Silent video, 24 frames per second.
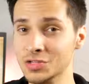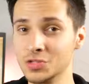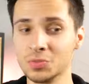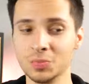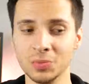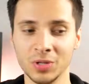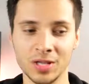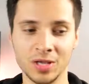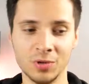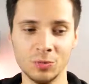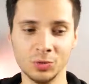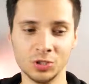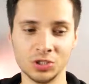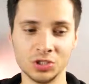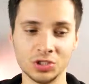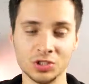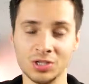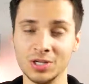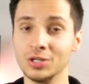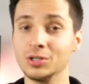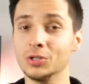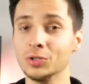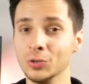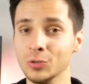display,
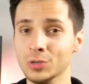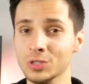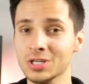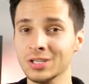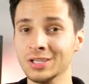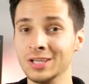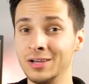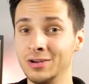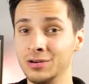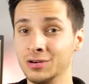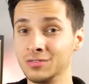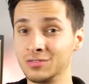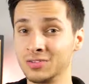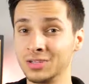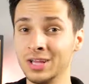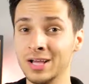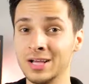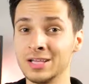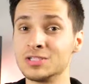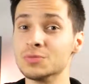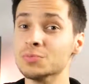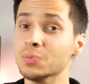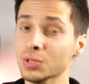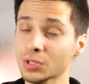which includes a layer of
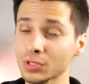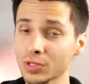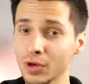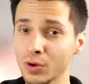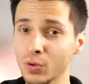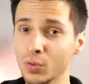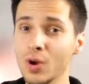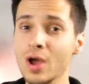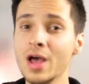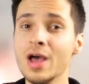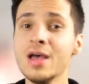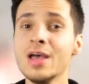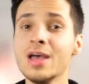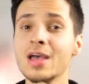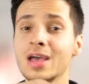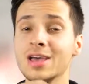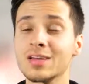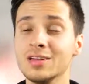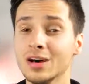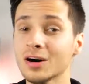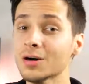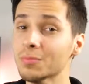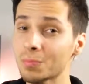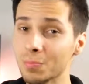glass below
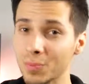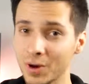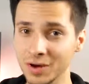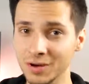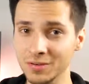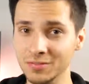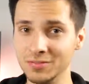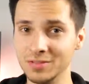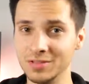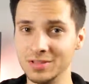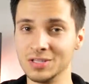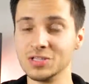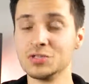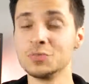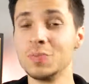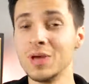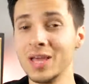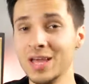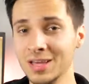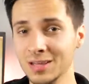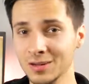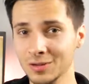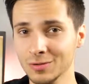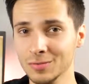and above this
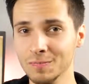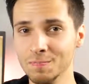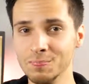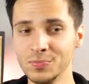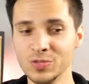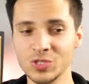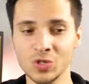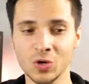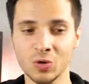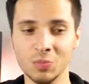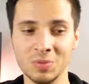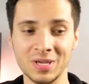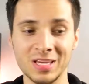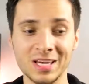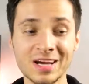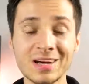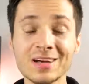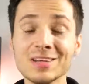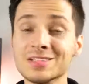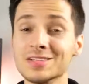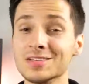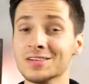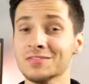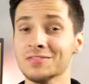panel. So
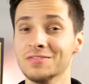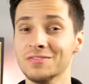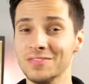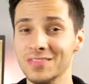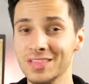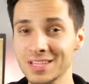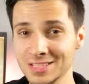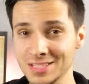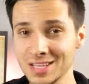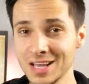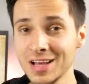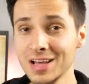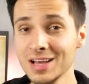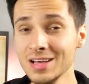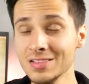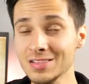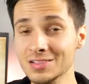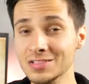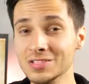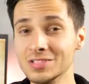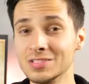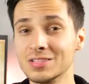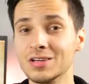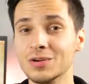because of this,
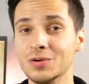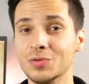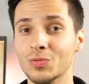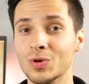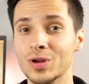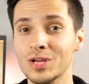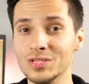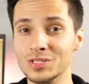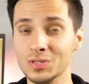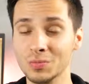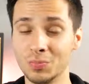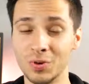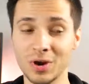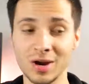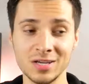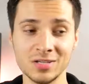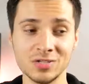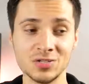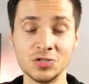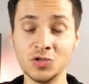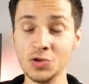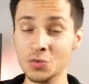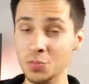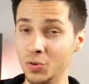this is going to raise the
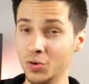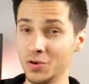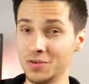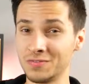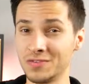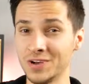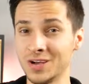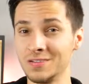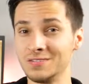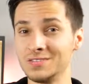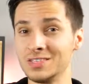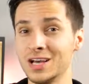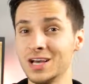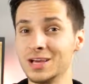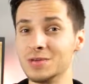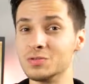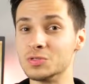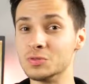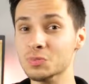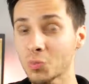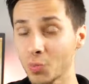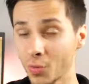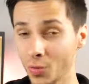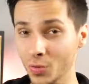price 2.5
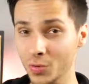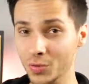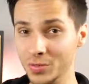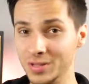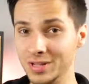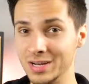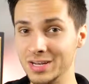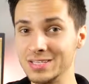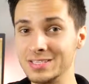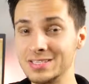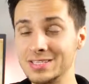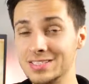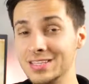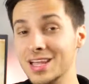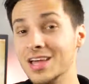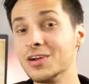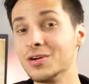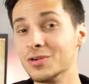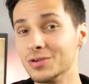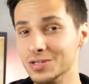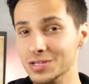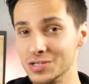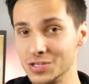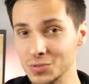times more than a
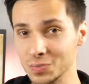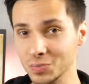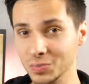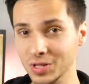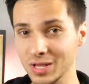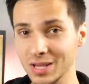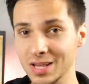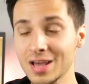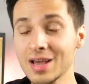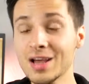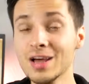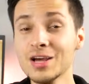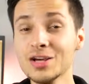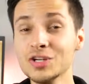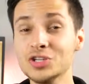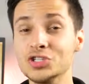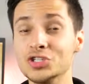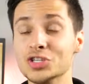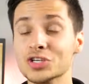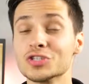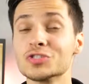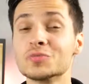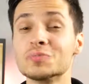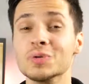standard display
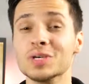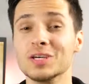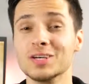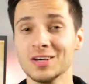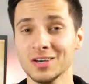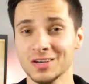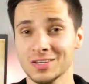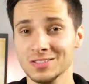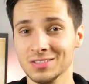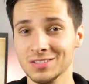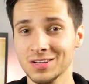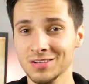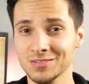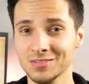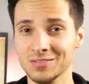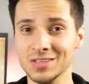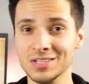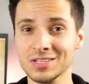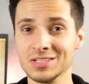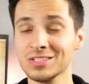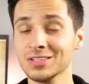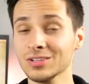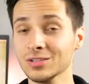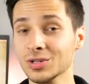just because of
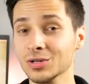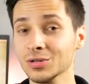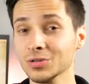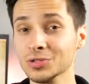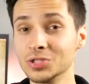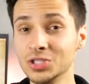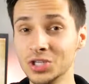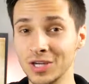this little